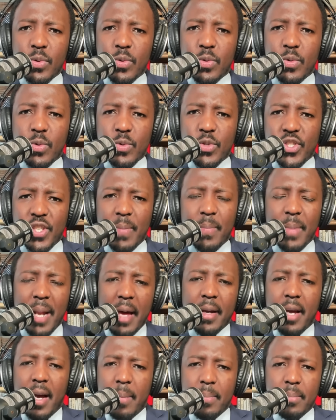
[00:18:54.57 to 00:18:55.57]
seem
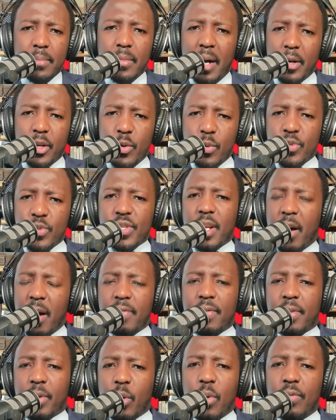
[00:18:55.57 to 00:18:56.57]
like I'm accusing
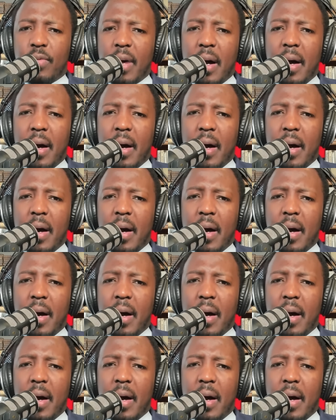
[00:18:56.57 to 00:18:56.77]
Africa of